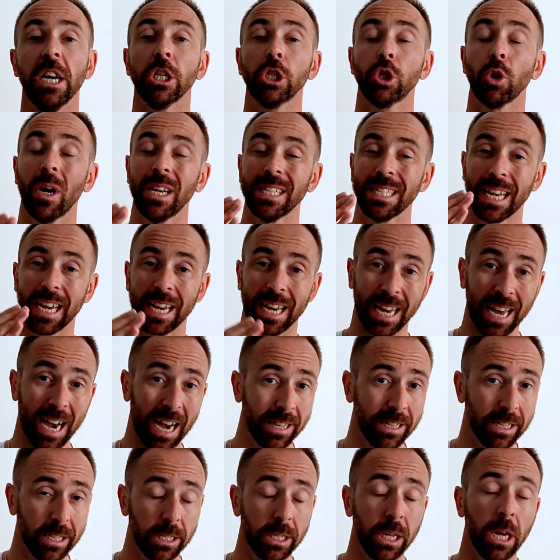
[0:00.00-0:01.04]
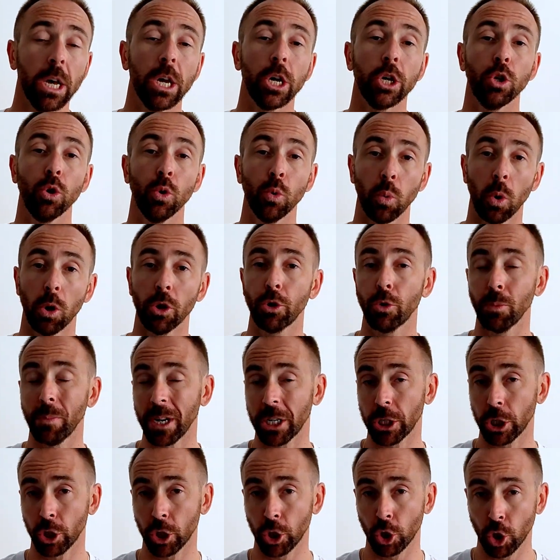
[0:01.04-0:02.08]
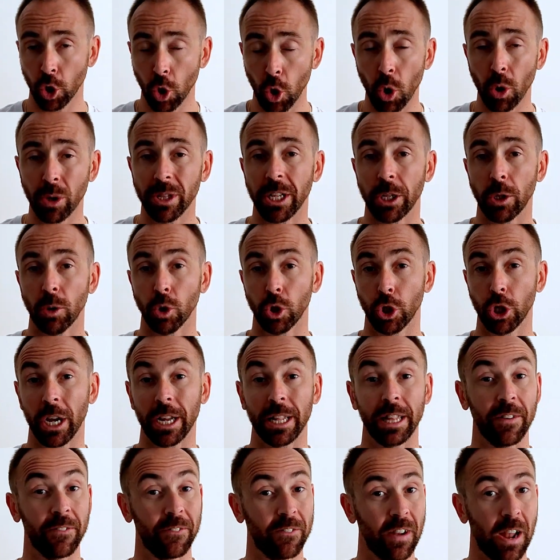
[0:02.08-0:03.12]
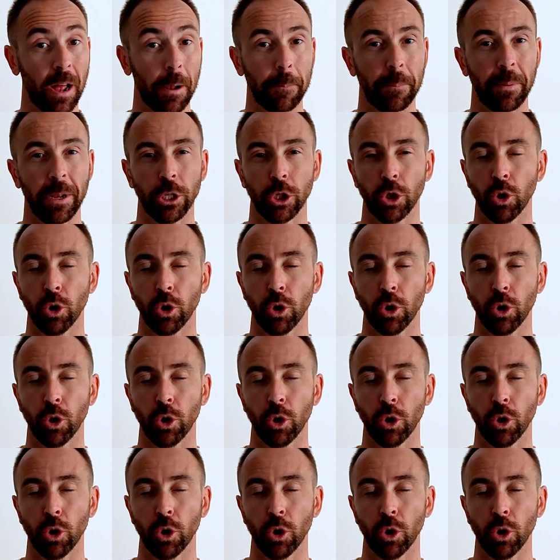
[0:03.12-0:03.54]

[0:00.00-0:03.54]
So as a cadet, you want to make sure that you check the flight plan.